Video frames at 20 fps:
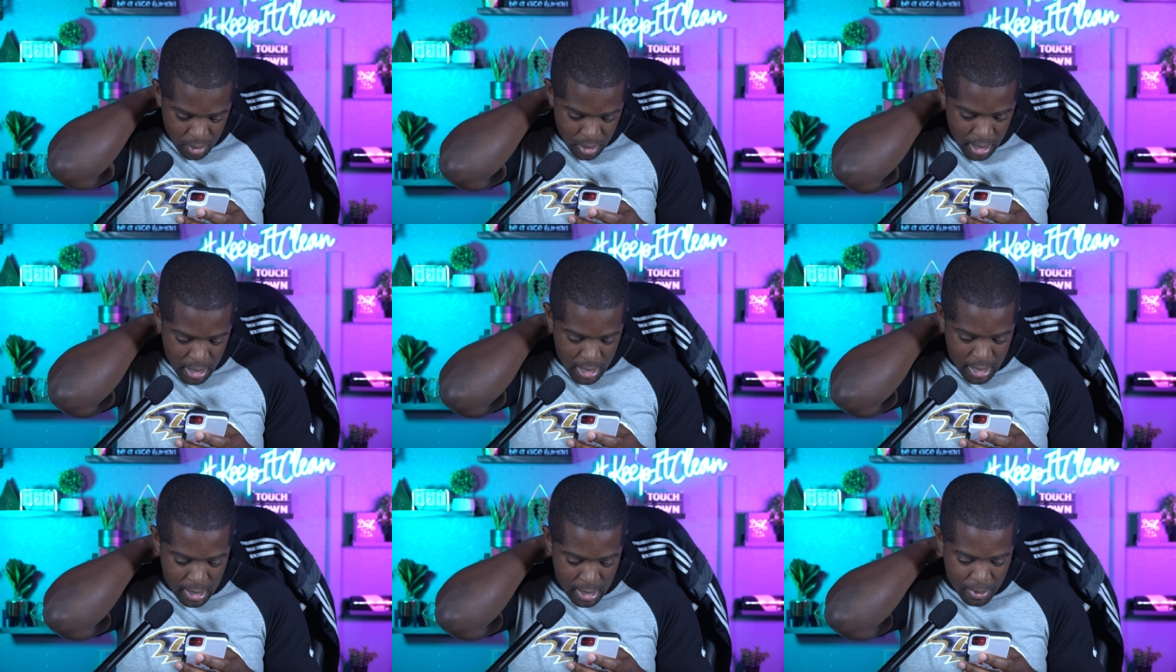
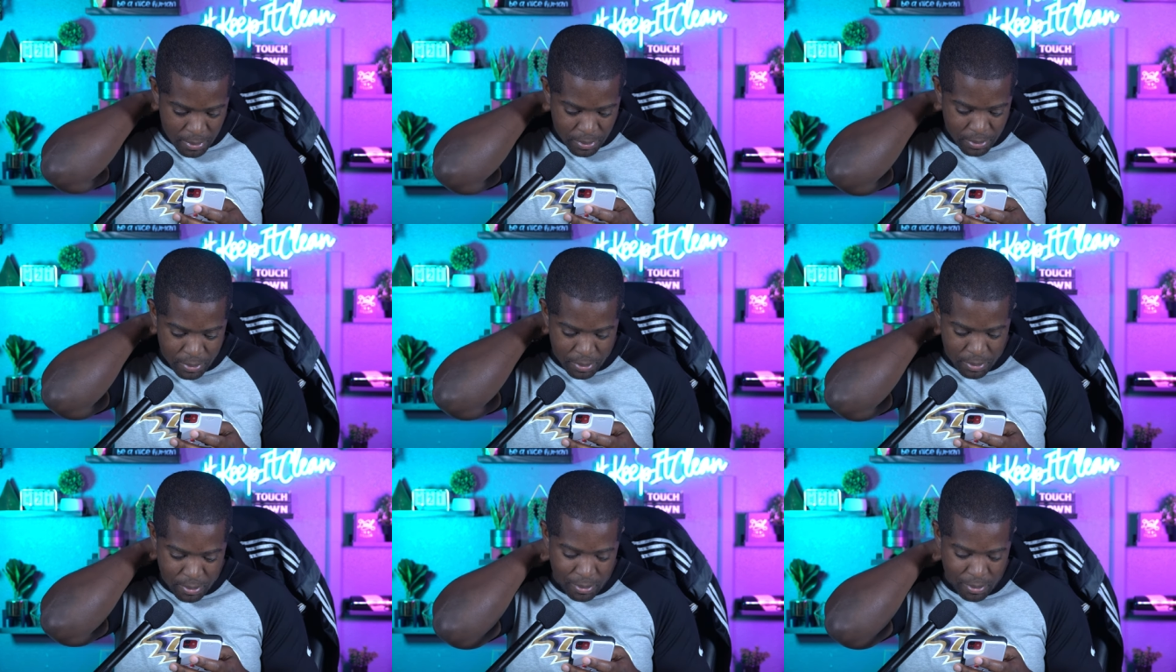
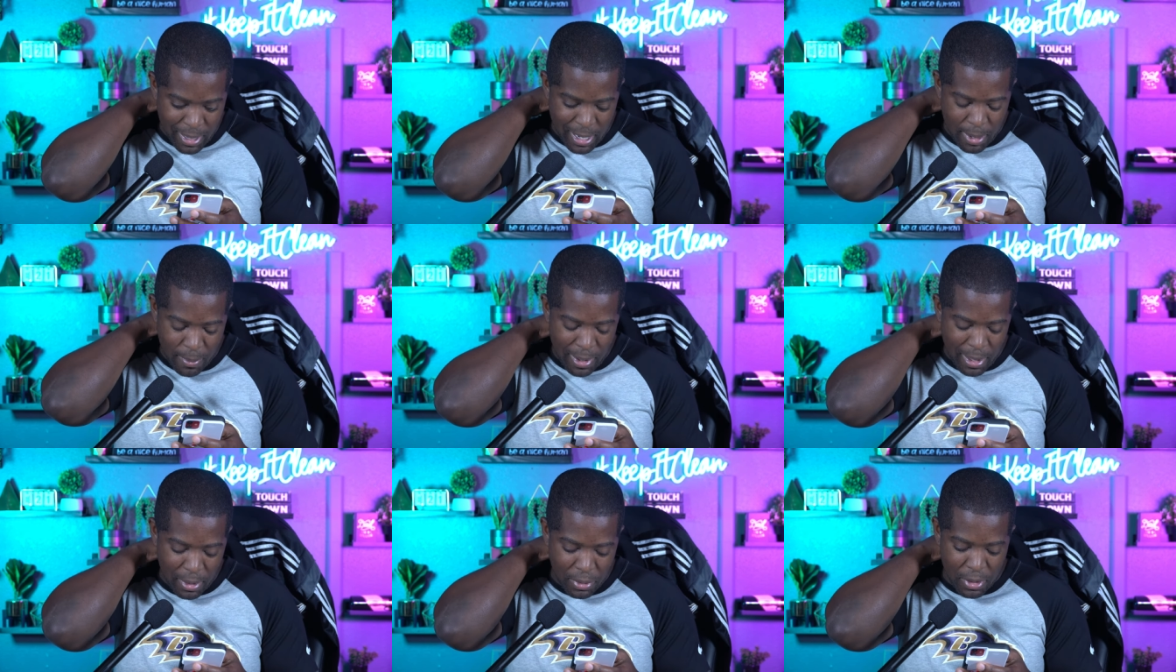Um,
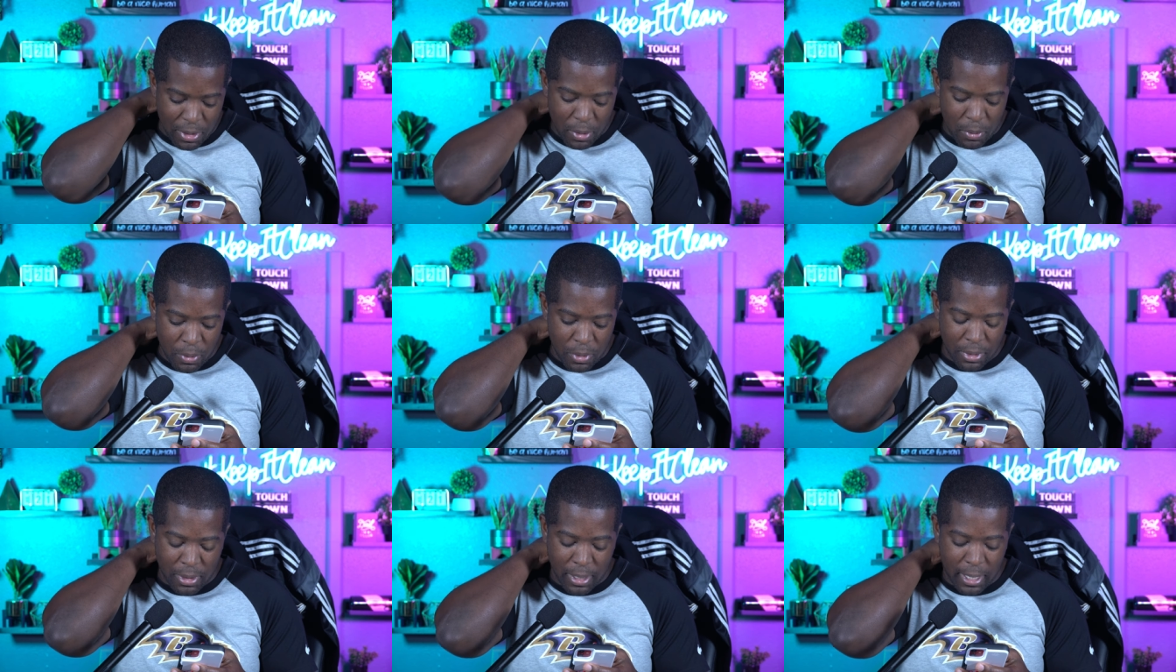my, my
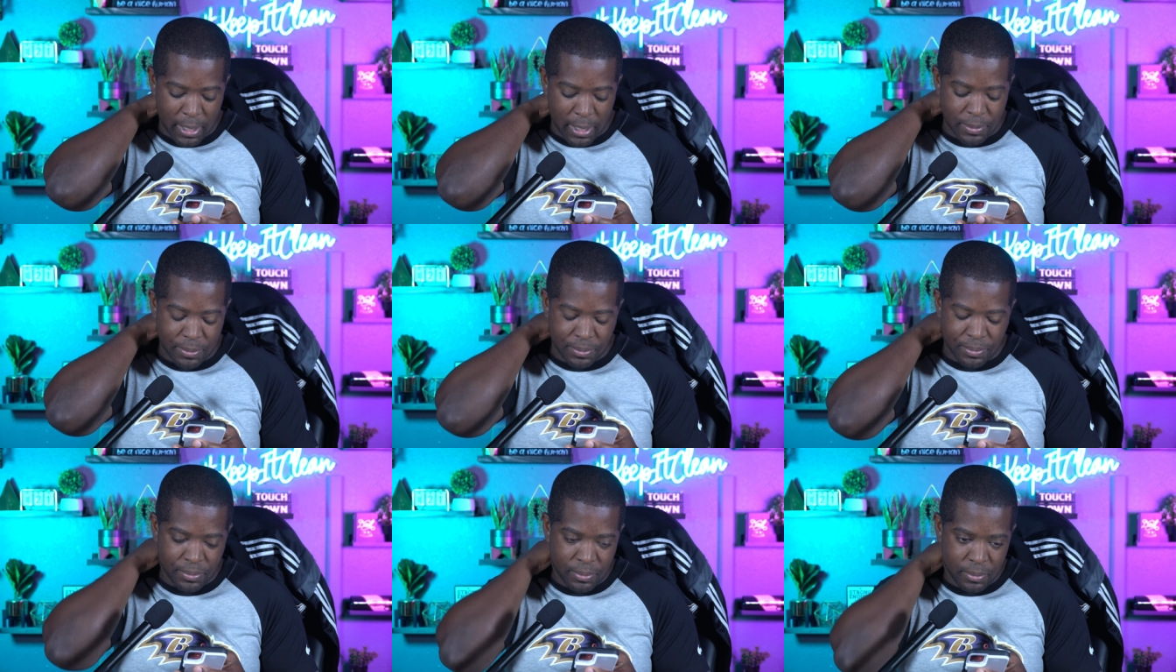thing with
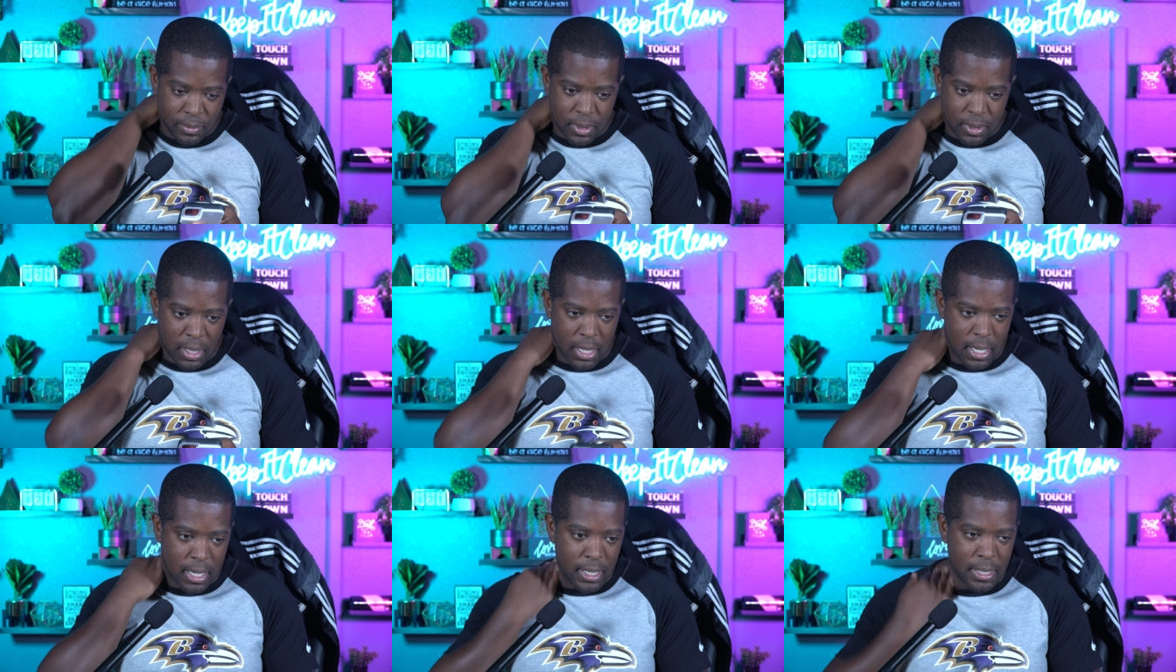that,
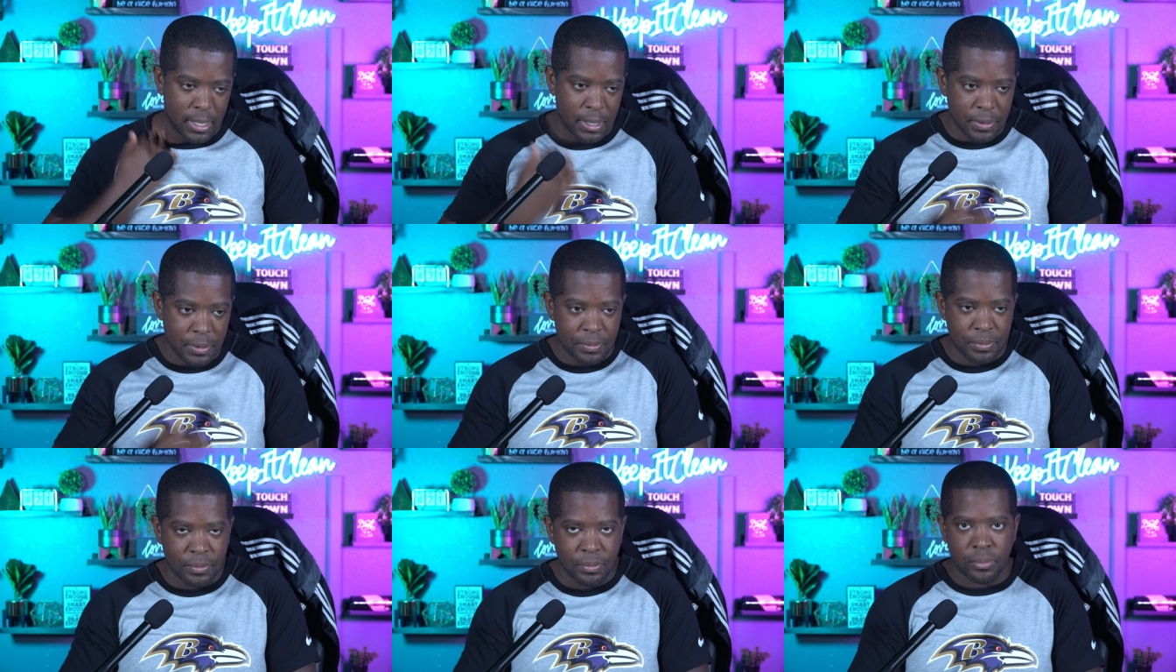
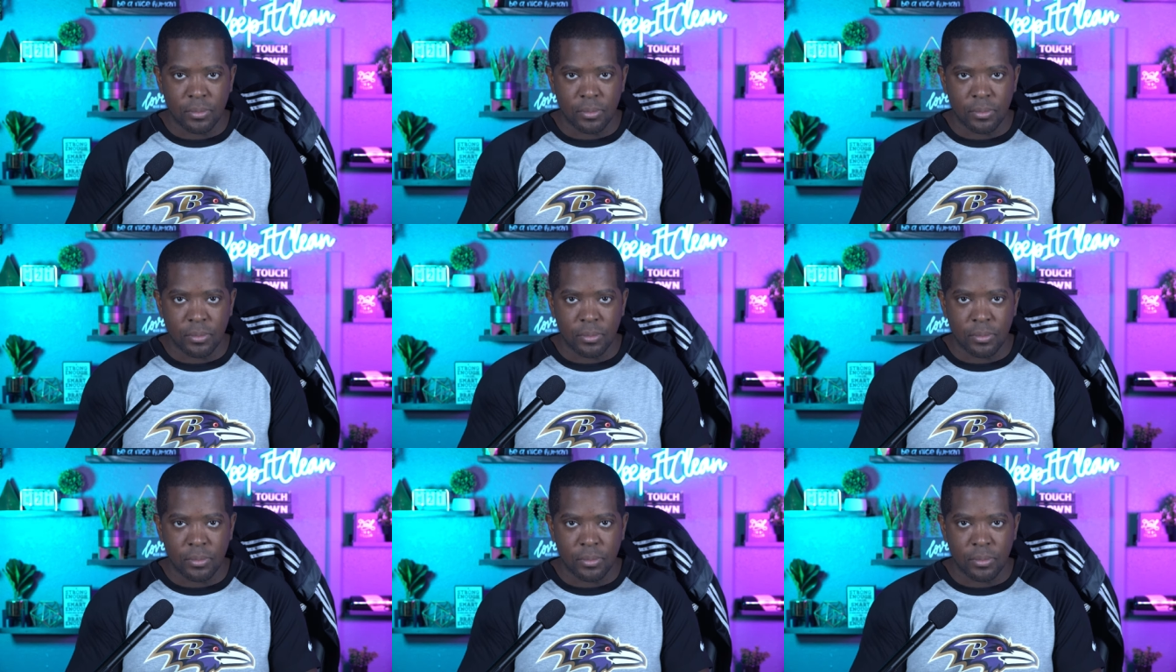uh,